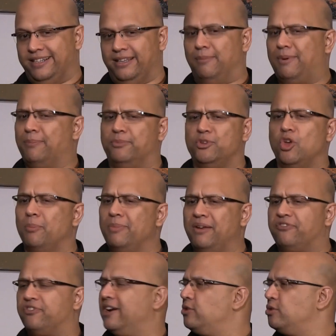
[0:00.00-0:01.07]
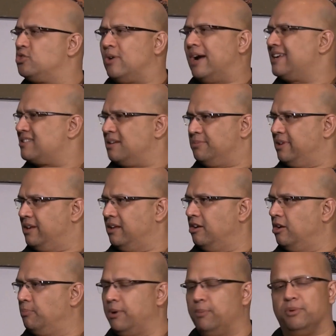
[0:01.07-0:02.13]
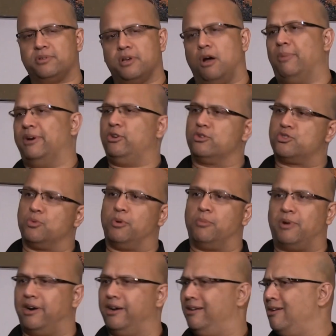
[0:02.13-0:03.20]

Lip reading: But don't be afraid to try something. You know, people say, "Oh, but you're Super Mario."